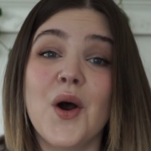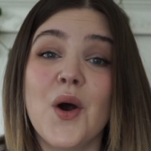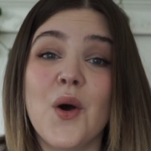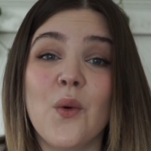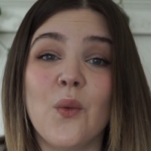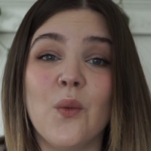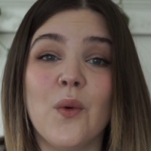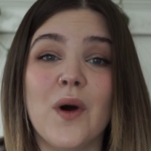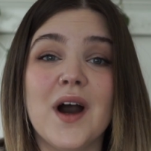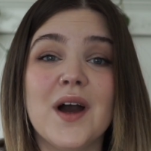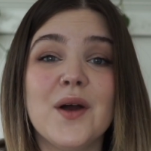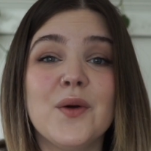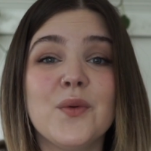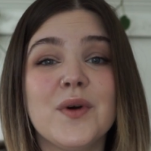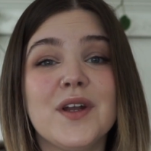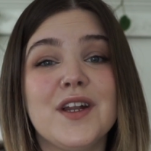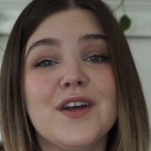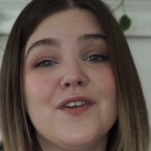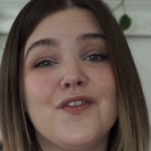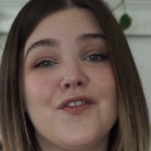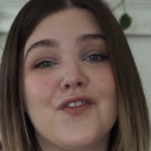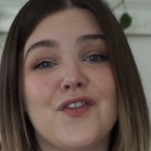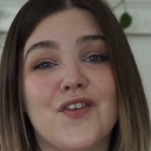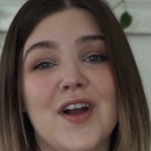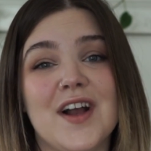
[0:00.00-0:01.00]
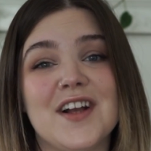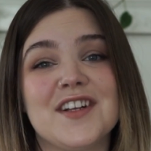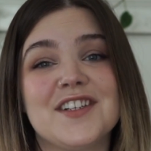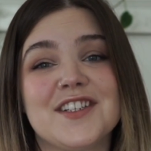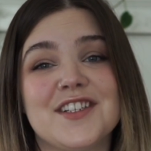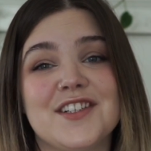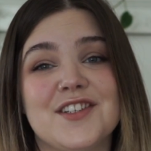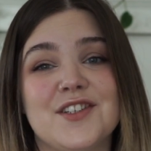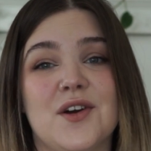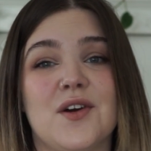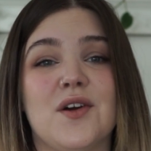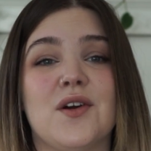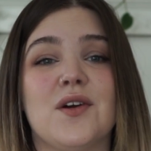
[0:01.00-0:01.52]
What would a fresh
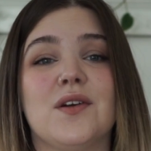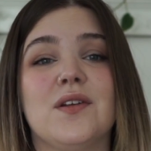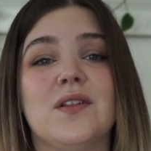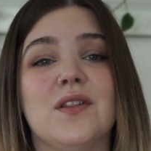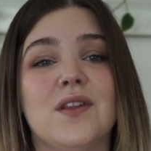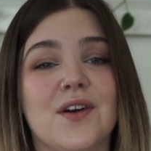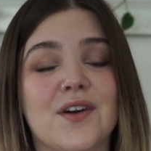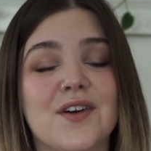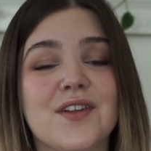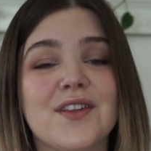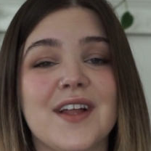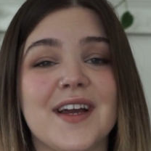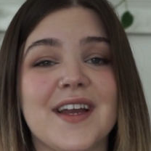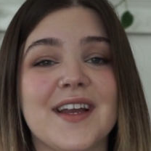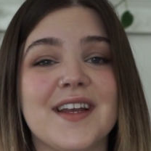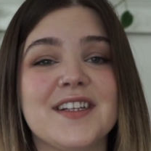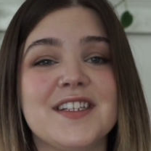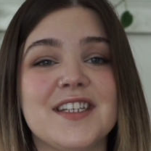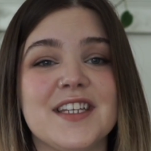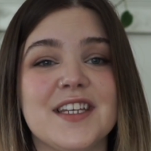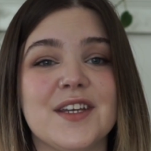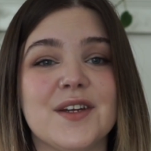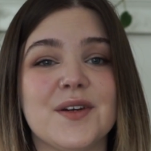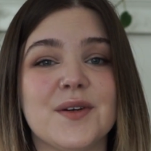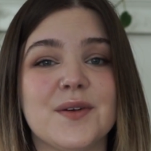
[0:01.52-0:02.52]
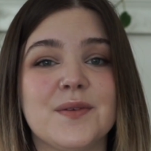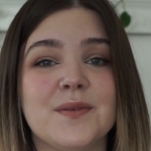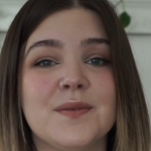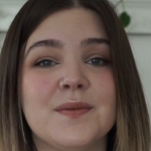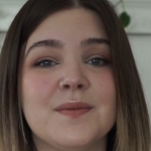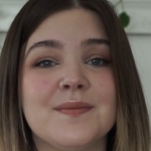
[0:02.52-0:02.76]
start look like to you?